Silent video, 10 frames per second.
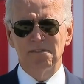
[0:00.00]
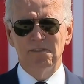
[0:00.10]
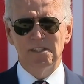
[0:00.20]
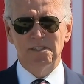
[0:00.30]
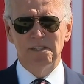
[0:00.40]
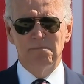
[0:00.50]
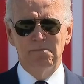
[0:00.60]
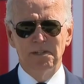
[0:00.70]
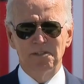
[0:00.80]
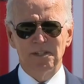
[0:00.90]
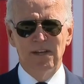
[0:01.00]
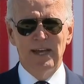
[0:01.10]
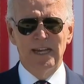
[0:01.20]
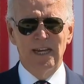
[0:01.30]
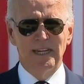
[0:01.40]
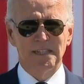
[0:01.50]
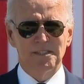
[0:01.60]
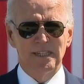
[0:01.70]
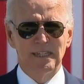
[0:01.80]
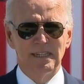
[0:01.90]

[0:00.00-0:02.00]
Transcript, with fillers: vision that builds on that legacy.